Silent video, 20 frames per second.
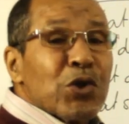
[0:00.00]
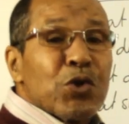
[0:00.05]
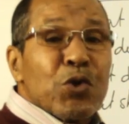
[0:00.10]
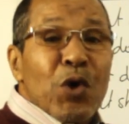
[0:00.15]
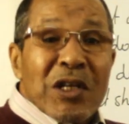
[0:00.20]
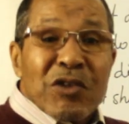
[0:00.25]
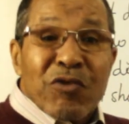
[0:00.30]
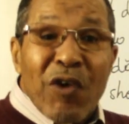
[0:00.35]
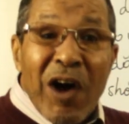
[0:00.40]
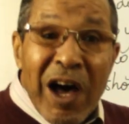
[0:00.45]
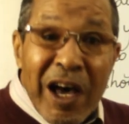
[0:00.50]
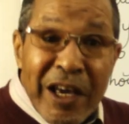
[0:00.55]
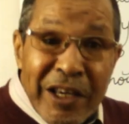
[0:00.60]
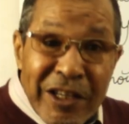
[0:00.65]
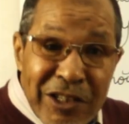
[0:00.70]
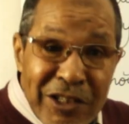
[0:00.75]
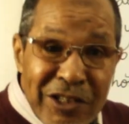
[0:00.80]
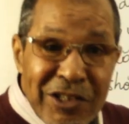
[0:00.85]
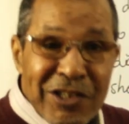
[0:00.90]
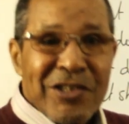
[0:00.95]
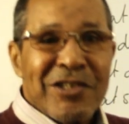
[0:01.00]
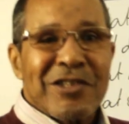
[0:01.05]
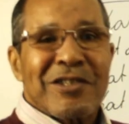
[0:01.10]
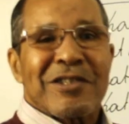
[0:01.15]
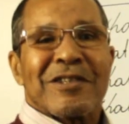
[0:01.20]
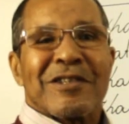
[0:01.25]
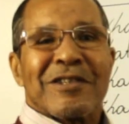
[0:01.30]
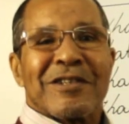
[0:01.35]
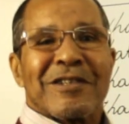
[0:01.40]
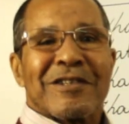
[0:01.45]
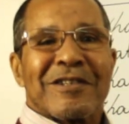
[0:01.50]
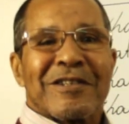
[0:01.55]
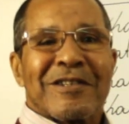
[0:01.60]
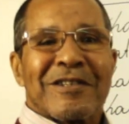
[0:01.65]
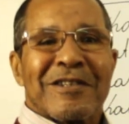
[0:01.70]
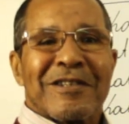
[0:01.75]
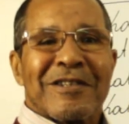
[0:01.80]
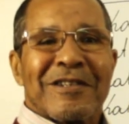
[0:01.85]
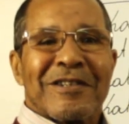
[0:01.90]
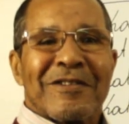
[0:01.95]
do you advise?
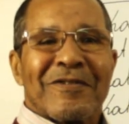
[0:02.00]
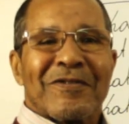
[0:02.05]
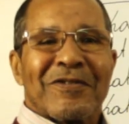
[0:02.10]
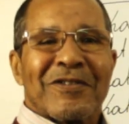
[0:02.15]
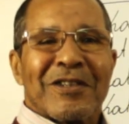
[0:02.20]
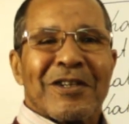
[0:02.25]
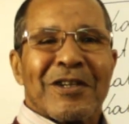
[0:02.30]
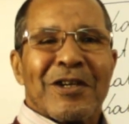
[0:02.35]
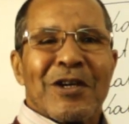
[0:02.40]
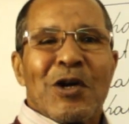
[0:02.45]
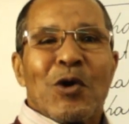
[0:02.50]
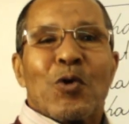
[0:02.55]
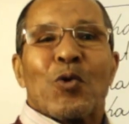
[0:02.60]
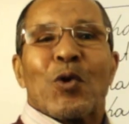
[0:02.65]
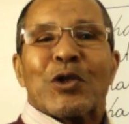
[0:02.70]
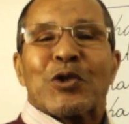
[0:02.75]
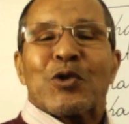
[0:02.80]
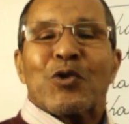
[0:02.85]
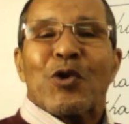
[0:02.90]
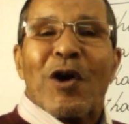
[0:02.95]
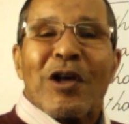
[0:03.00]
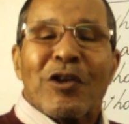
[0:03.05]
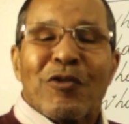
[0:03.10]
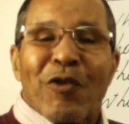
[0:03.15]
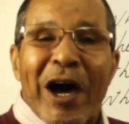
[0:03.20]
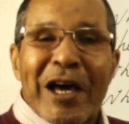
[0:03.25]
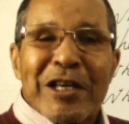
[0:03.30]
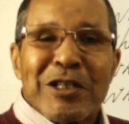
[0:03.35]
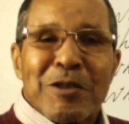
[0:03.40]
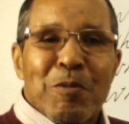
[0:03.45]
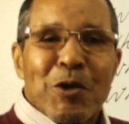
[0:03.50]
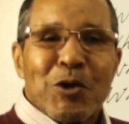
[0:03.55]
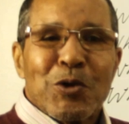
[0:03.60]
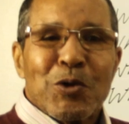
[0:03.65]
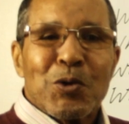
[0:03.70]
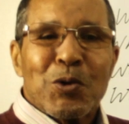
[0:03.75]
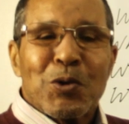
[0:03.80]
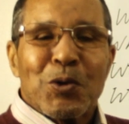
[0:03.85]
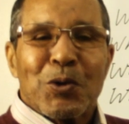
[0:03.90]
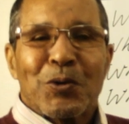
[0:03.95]
What do you advise me to
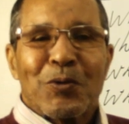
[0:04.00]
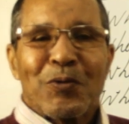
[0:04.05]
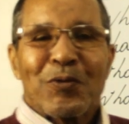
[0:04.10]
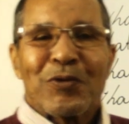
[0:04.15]
do?